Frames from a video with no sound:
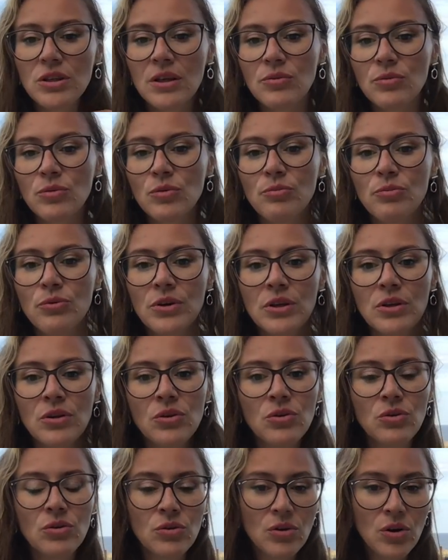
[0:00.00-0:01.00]
that will bring
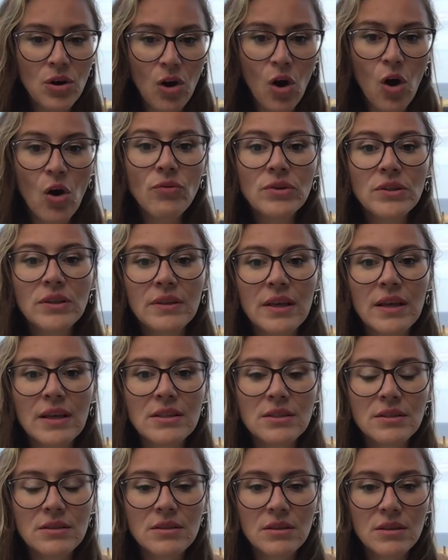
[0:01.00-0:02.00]
you over the
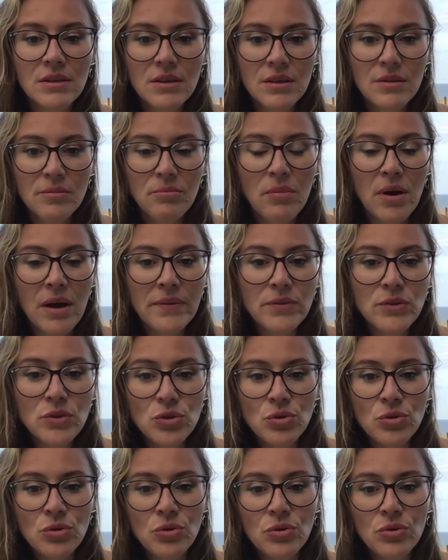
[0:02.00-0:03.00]
next
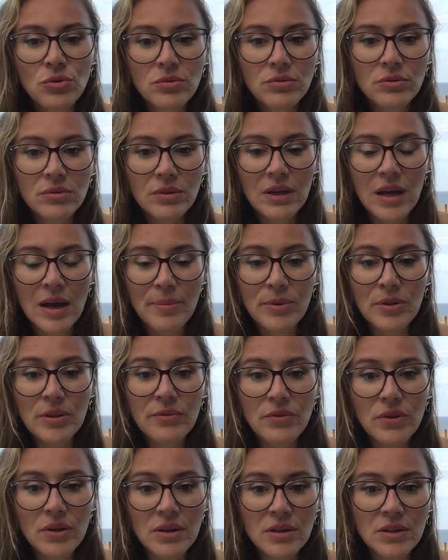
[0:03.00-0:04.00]
month or couple
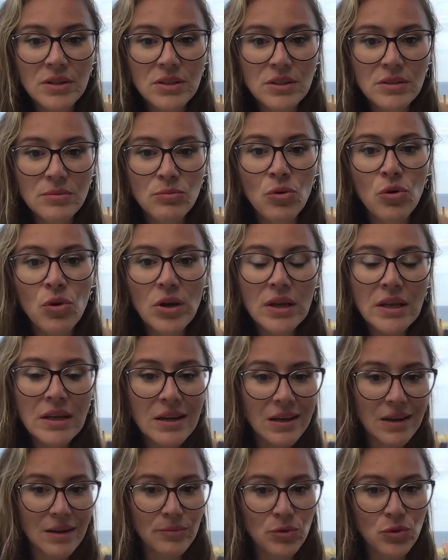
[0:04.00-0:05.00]
of years, more
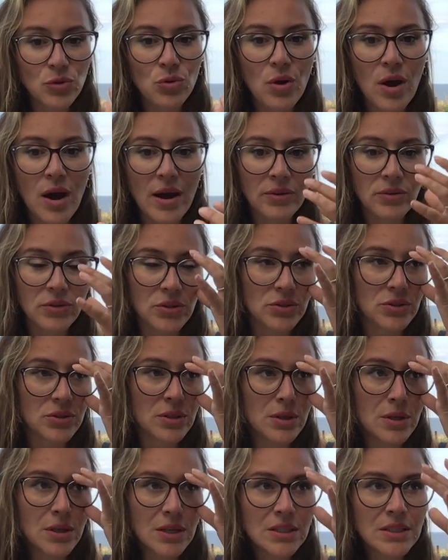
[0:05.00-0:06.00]
income through others.
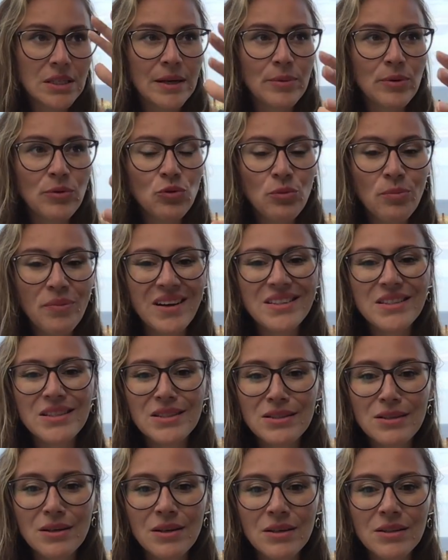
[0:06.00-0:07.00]
Some of you might
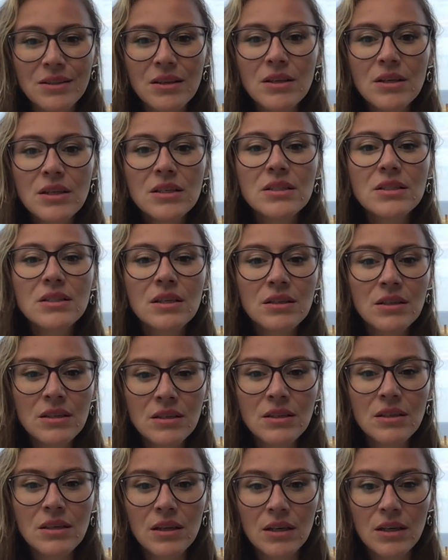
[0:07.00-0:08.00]
start
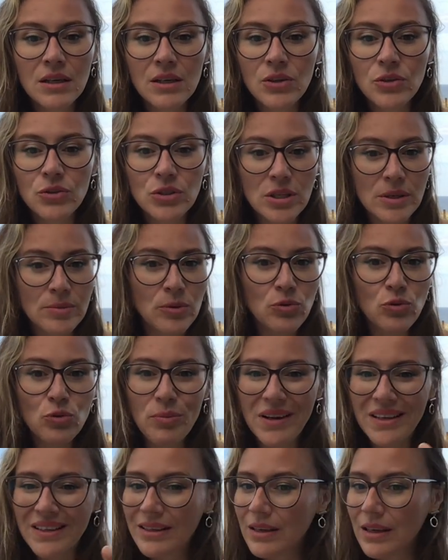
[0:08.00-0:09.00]
studying the occult. Some of you
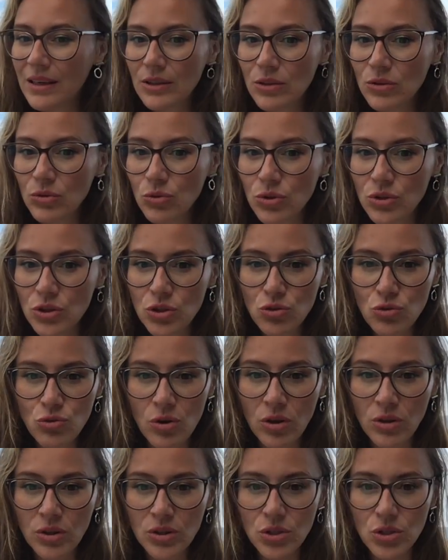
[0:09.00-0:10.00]
might get into
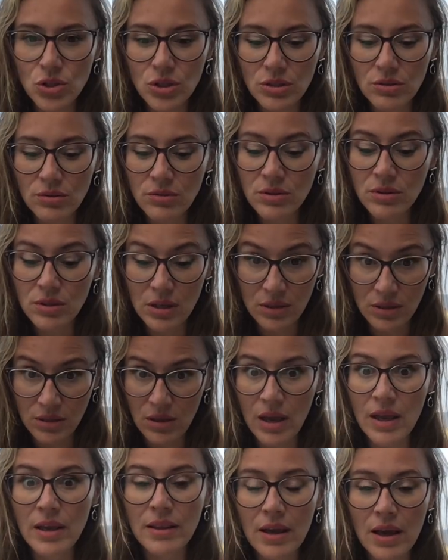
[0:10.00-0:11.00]
astrology. The
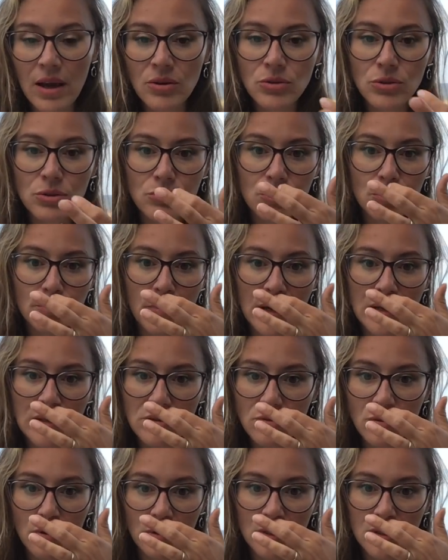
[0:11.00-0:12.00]
eighth house is ruled by
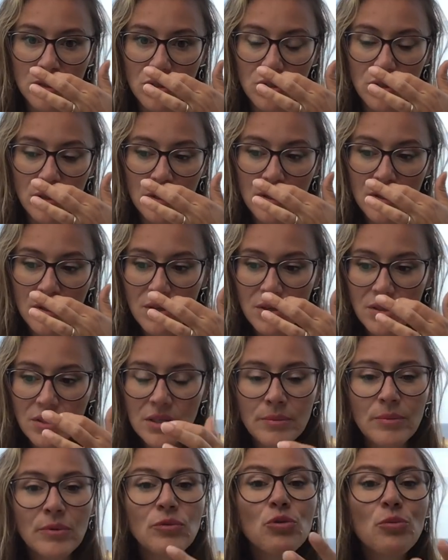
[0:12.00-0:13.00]
astrology.
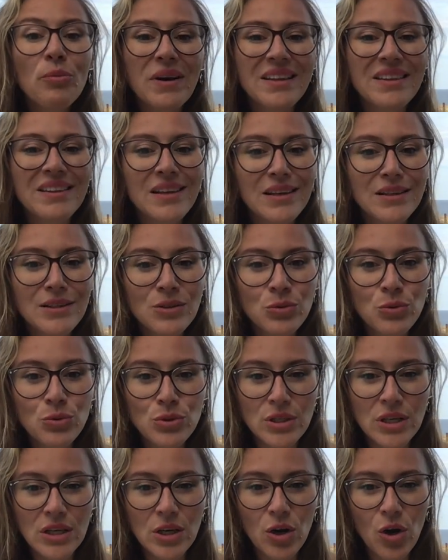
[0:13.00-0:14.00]
Some of you might get into
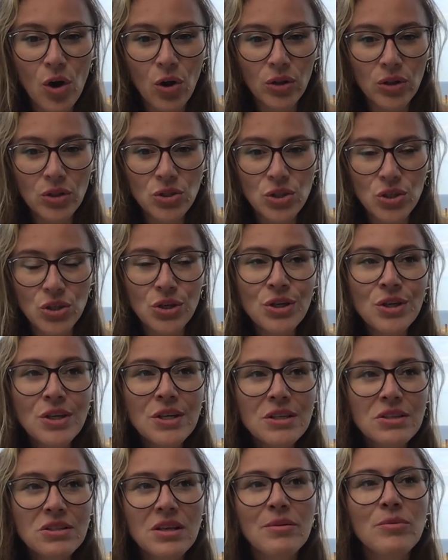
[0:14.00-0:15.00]
psychology.
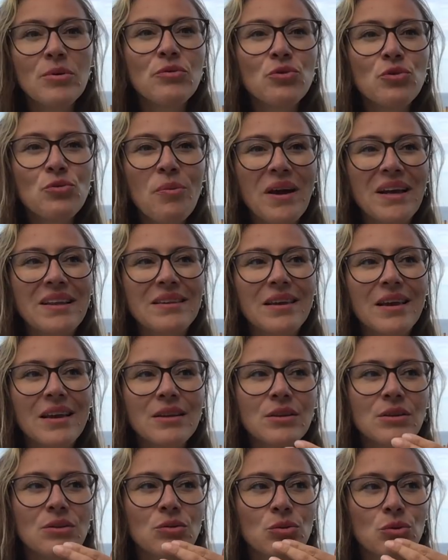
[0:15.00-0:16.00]
Some of you might
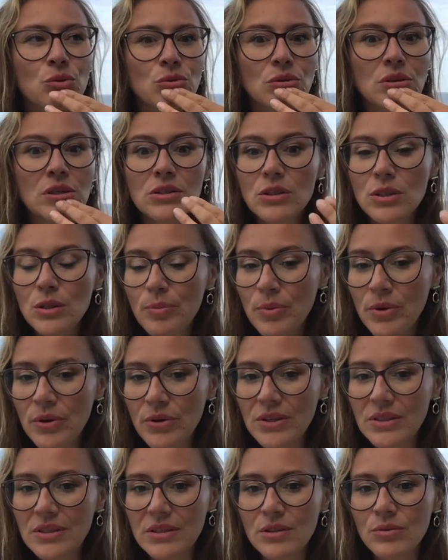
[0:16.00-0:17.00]
get into
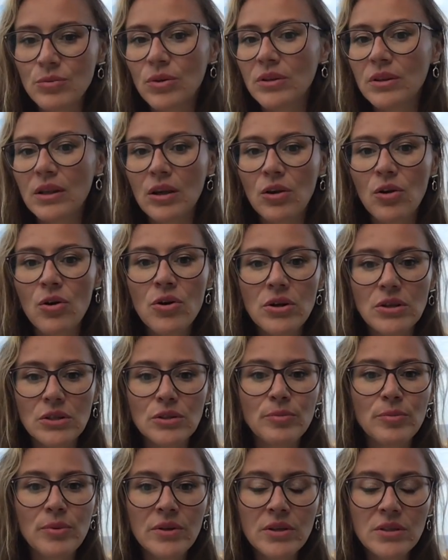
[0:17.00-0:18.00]
conspiracies, what they call
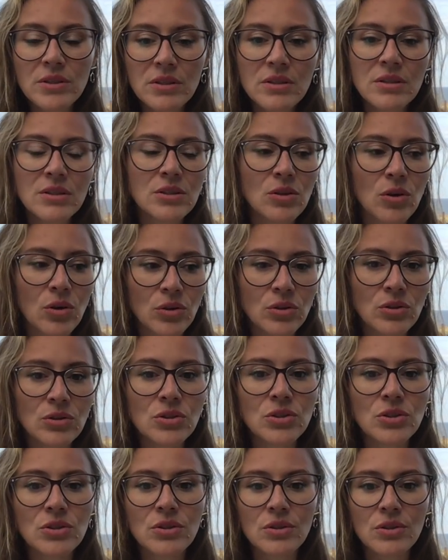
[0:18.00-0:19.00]
conspiracies. Not,
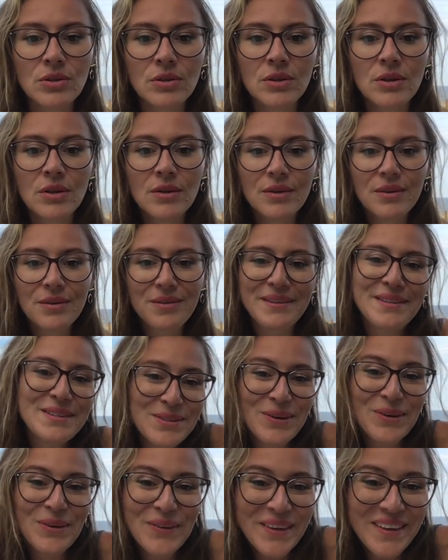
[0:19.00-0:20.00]
it's
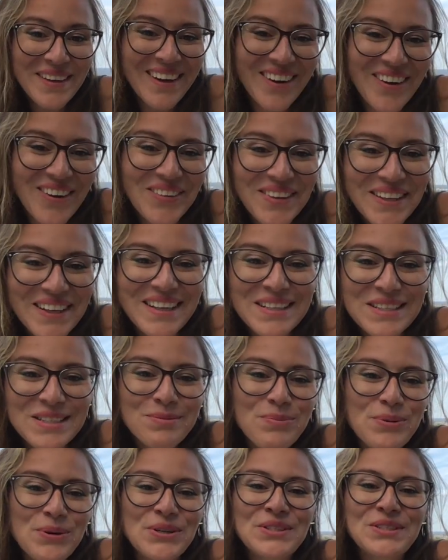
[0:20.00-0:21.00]
all the
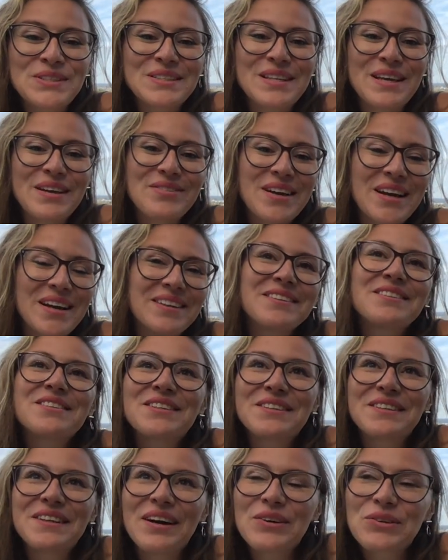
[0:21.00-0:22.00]
conspiracies I've had
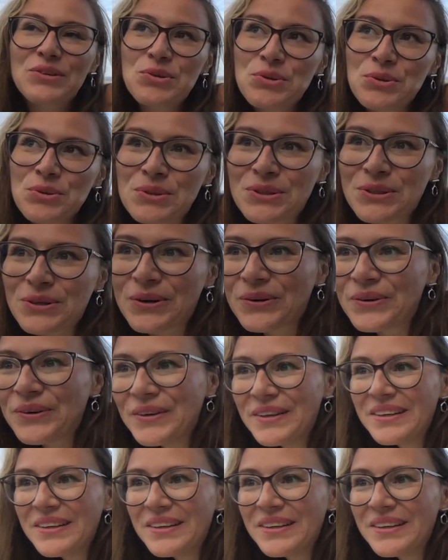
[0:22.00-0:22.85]
turned out true. So